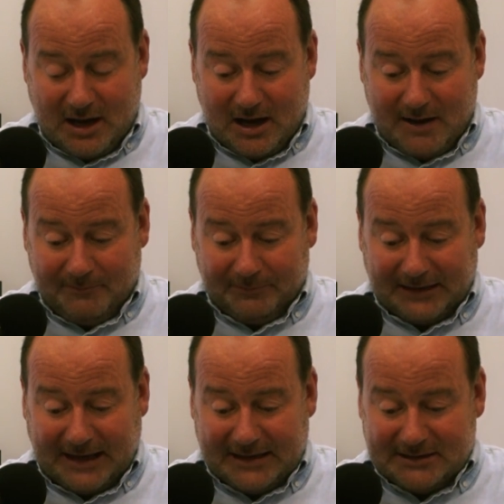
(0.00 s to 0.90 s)

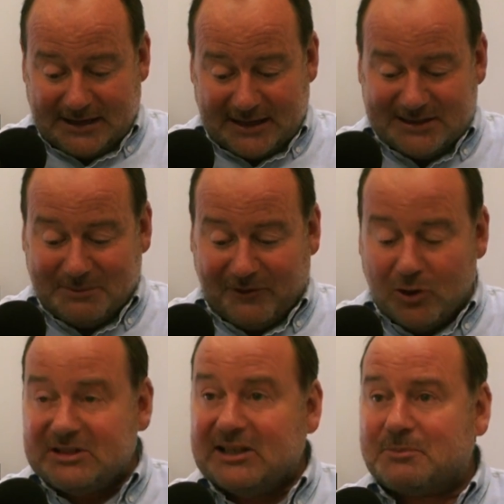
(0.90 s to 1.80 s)
and to be
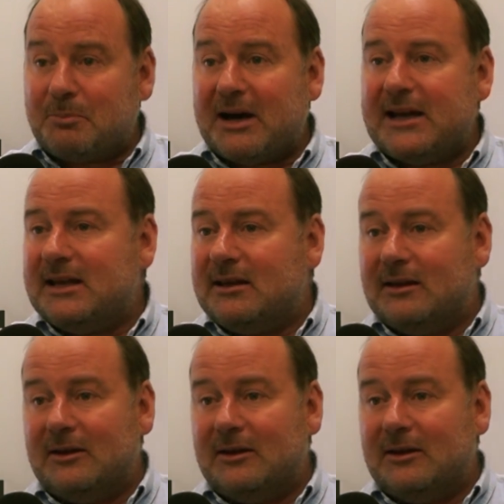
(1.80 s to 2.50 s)
voted by